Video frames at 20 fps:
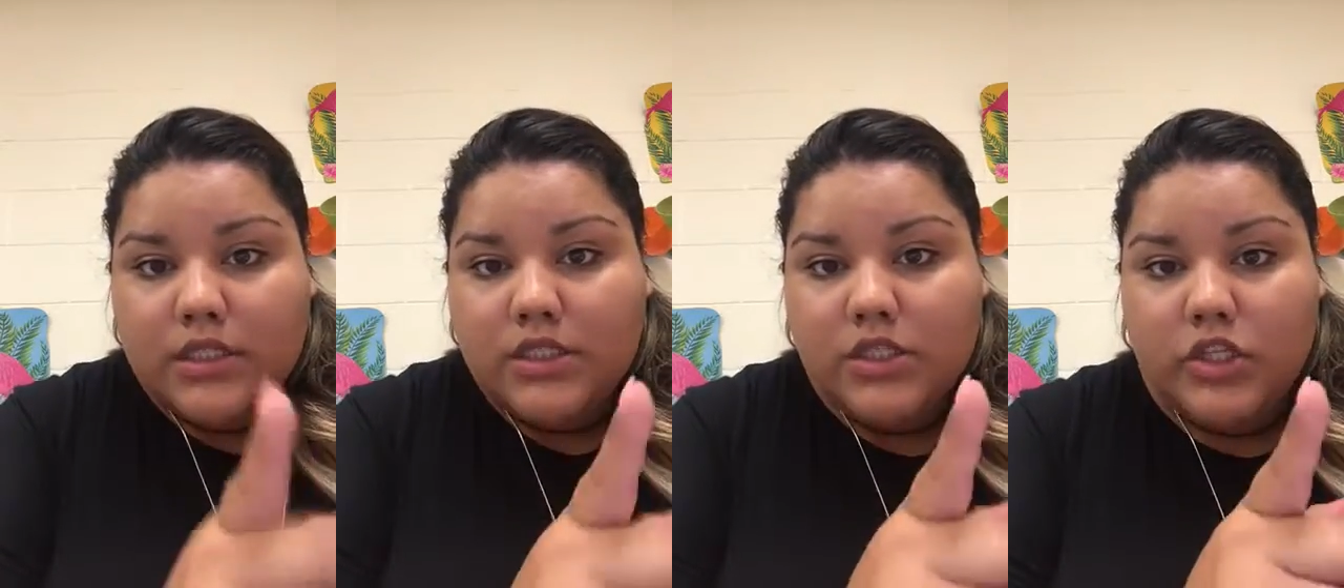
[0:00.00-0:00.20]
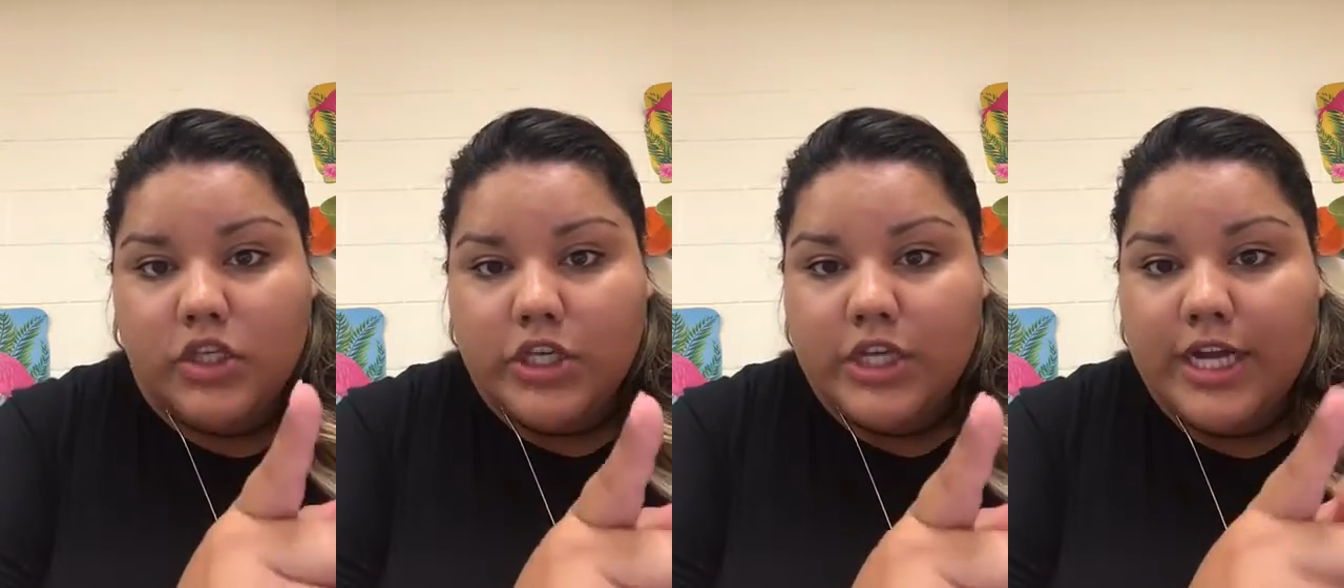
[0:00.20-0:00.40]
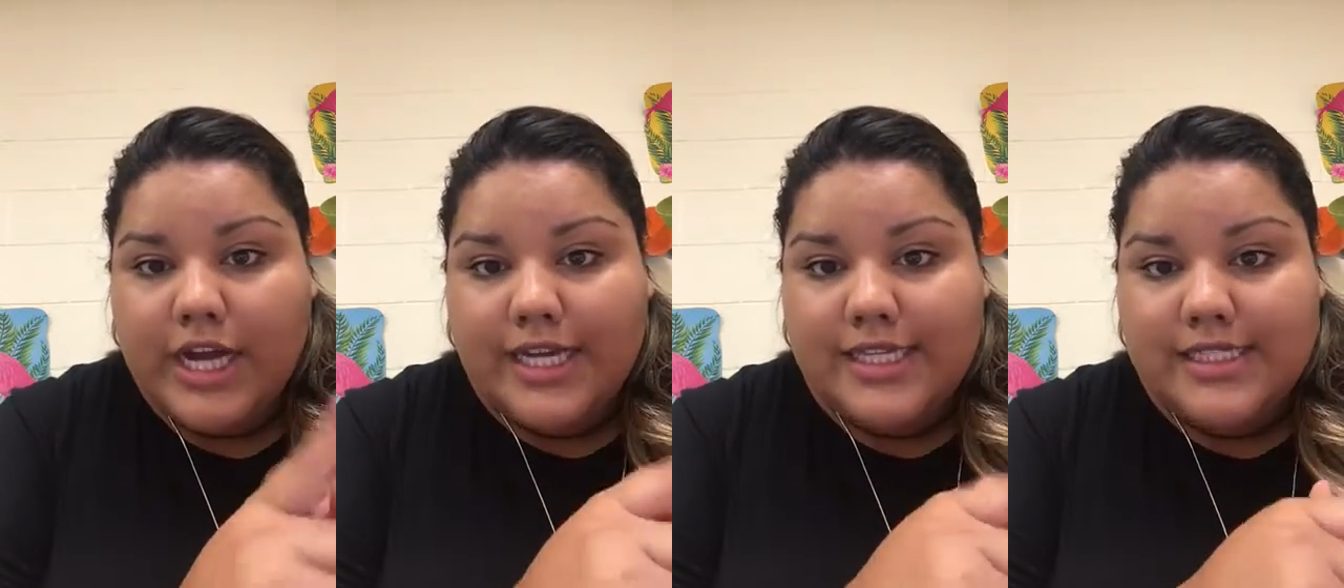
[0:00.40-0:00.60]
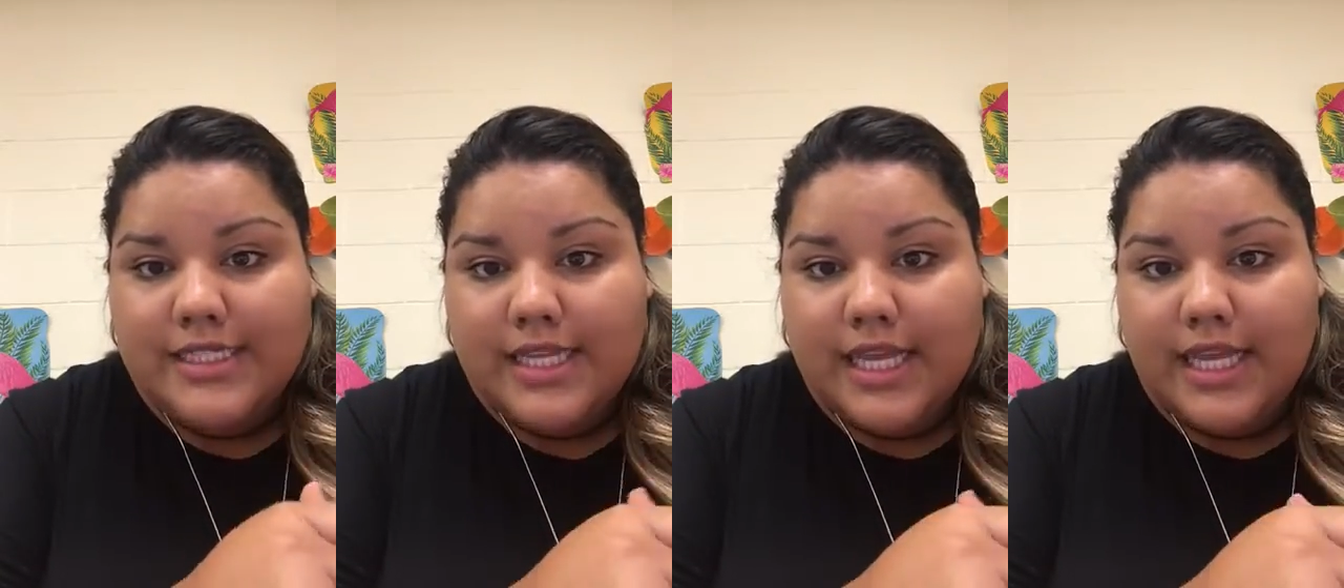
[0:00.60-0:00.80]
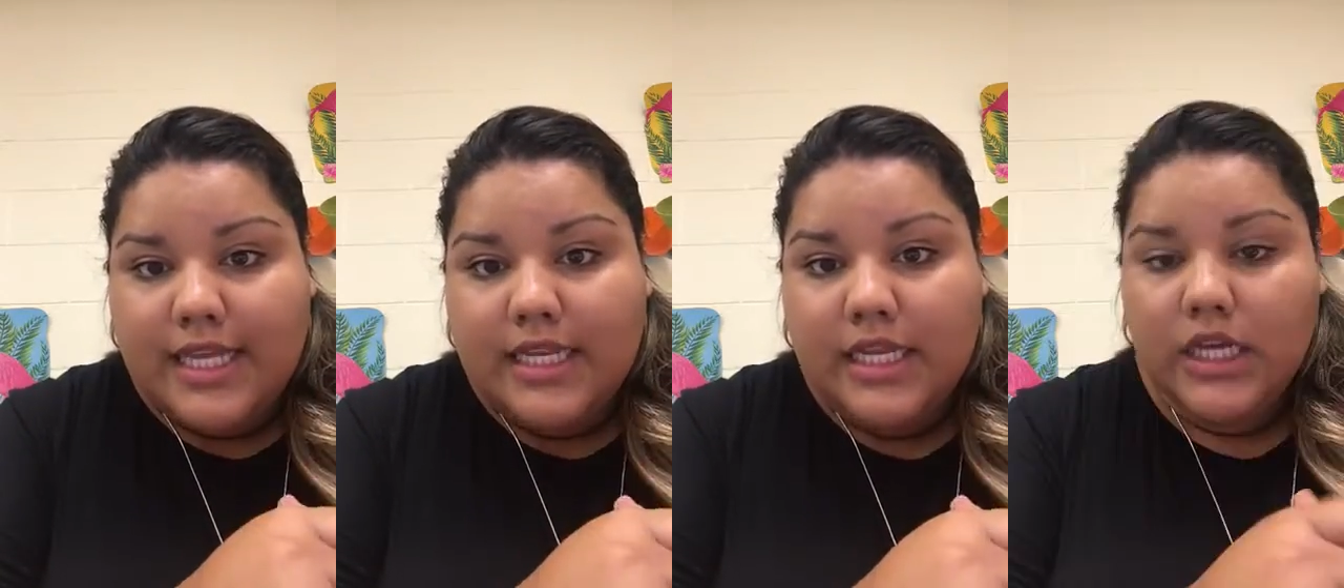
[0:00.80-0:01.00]
see you guys
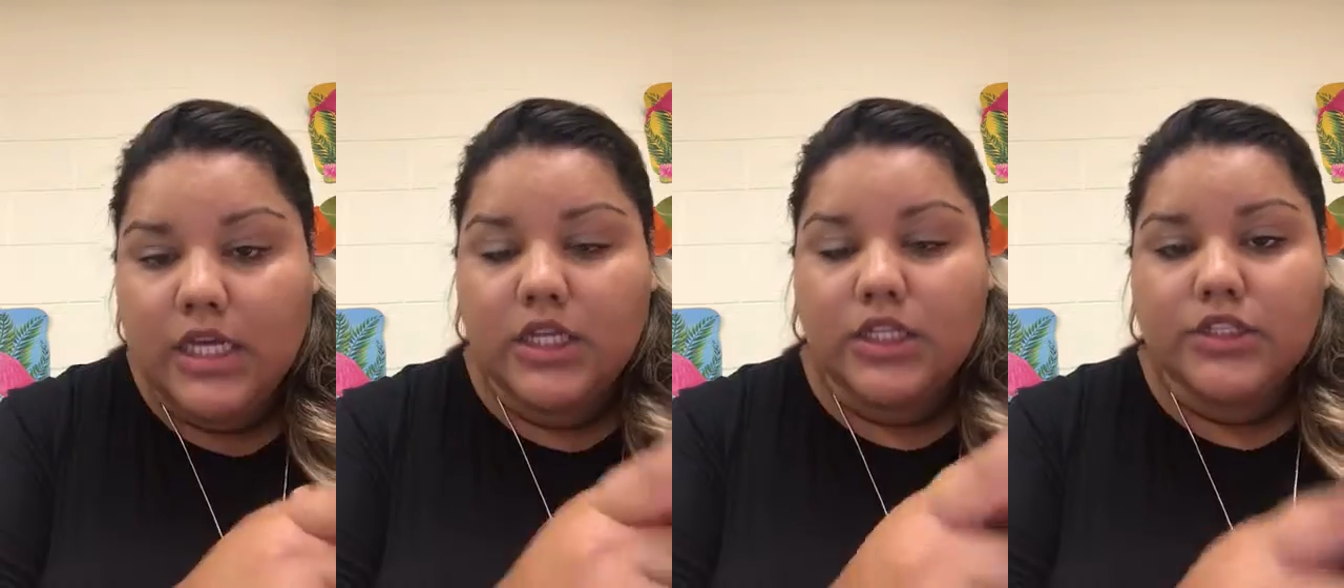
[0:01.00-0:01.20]
then.